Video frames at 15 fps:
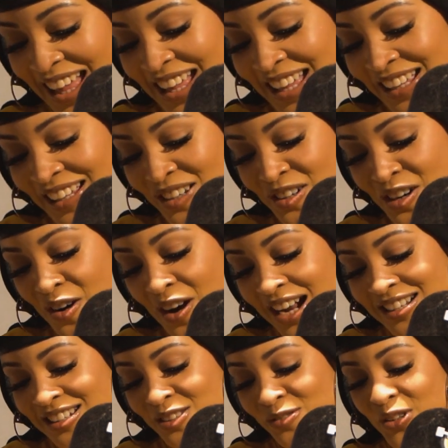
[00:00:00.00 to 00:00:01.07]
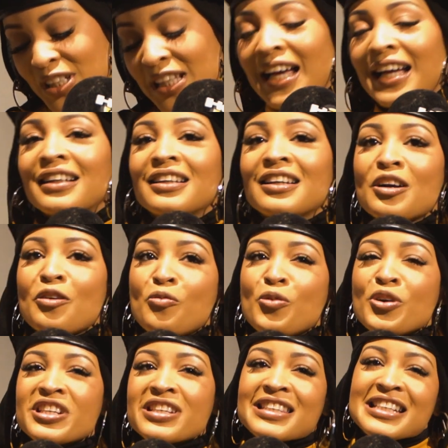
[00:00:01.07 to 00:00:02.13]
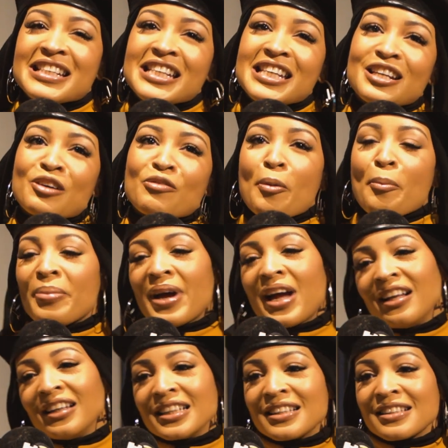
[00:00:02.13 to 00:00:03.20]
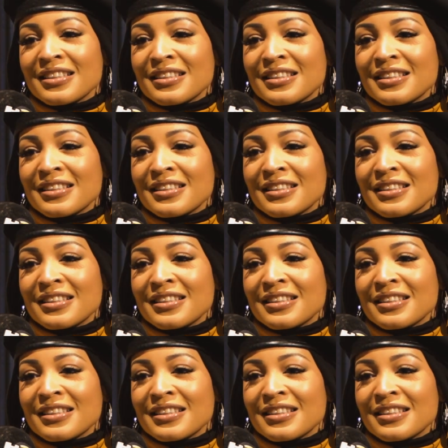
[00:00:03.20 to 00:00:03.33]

you know, I just feel like we're just in need of a balance.